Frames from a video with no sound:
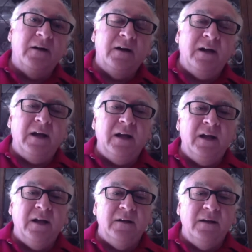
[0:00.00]

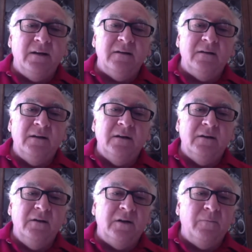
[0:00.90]
And
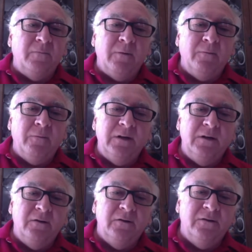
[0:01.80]
you could probably
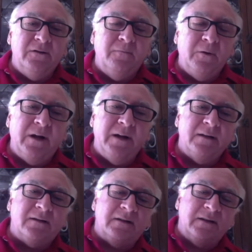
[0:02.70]
use the blood
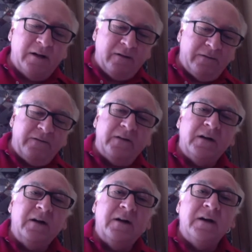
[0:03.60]
itself
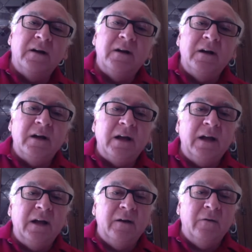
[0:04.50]

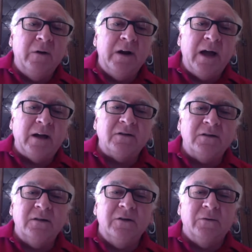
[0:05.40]
and a
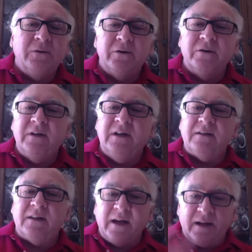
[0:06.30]
reaction in order to
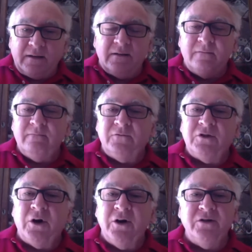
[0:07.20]
get that
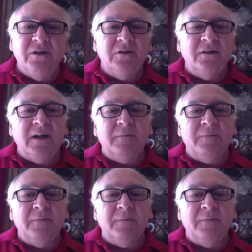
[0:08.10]
charging to take